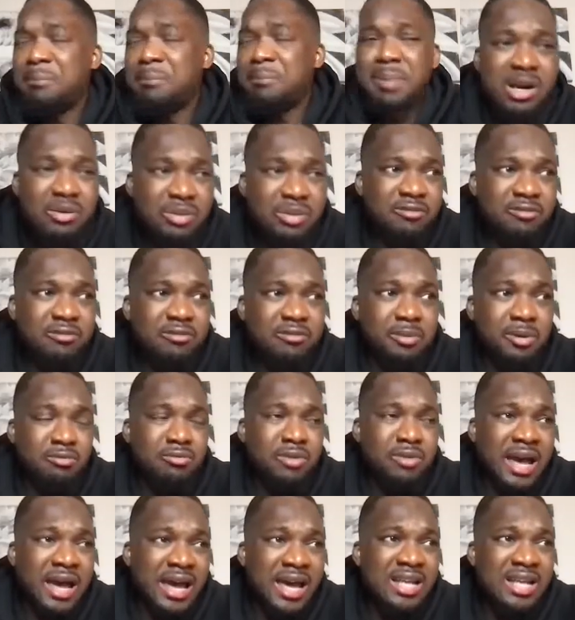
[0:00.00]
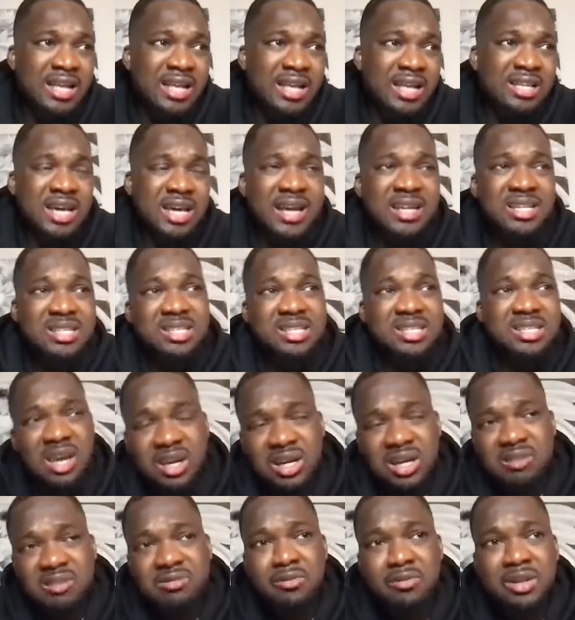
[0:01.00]
Bellerin from the right-hand side,
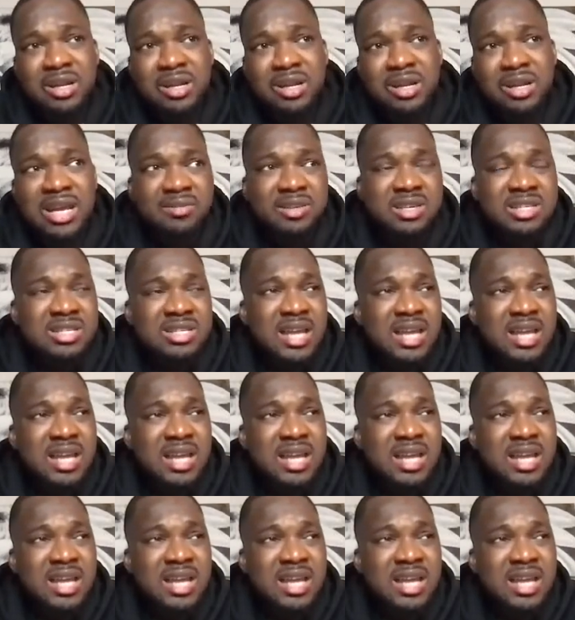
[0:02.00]
Tierney from the left.